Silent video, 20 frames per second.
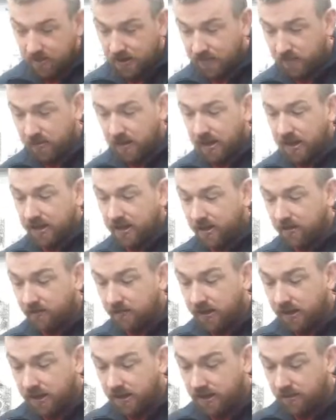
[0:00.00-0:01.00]
you can pack that
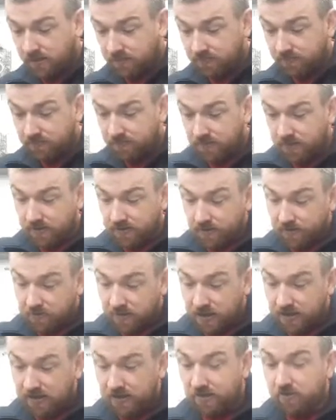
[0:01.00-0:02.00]
away. I
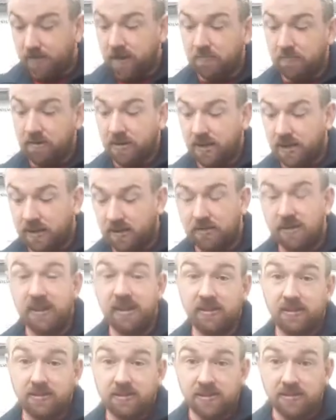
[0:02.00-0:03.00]
haven't packed it right. You
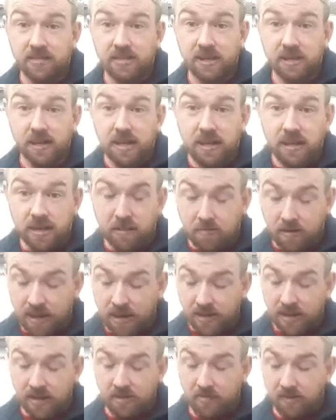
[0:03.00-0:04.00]
get the gist. You
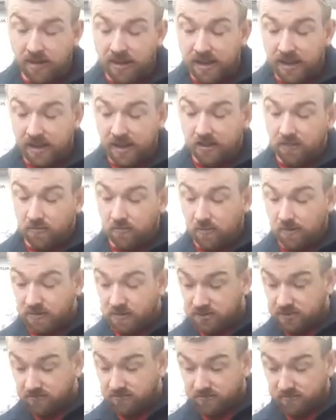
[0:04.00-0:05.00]
pack that away, and you know
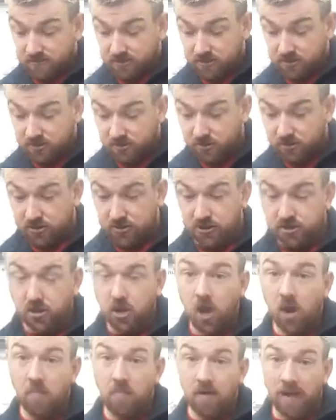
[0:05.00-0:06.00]
it's just as
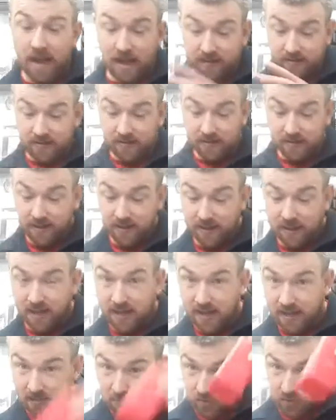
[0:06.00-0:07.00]
compact
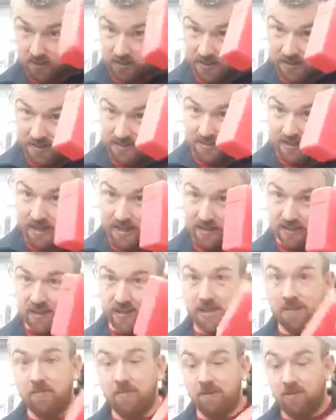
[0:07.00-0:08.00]
as one of these at the end
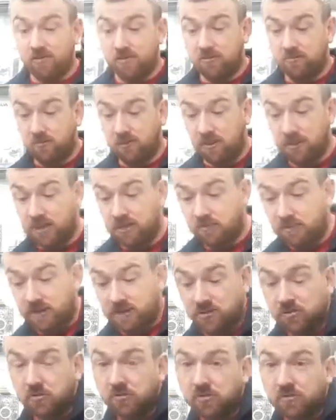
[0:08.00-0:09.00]
of the day, because one of these
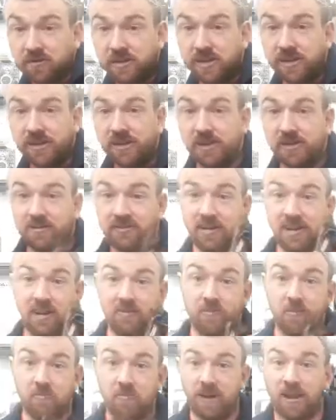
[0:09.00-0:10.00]
wee stoves here, you still
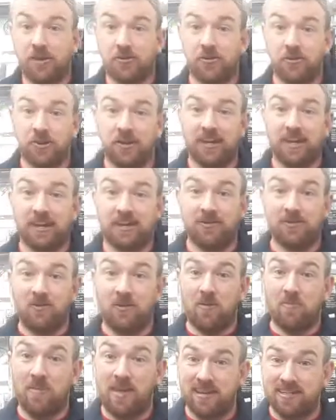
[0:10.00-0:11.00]
have to bring a cook kit
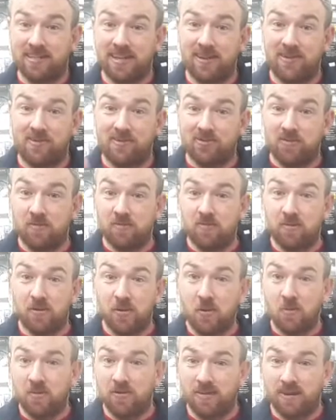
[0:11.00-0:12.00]
or a mess tin or something
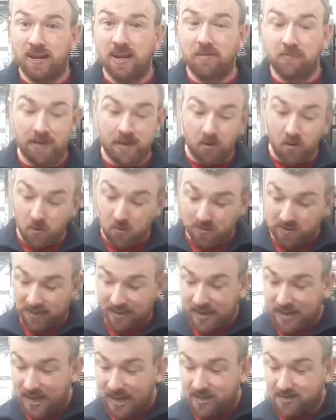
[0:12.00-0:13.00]
along with it anyway, along with
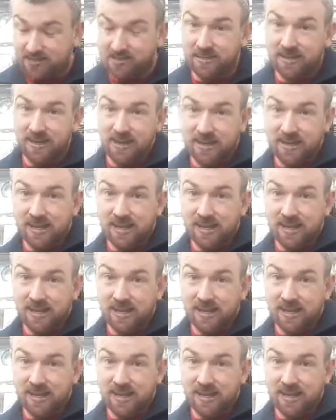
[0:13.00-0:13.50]
the gas.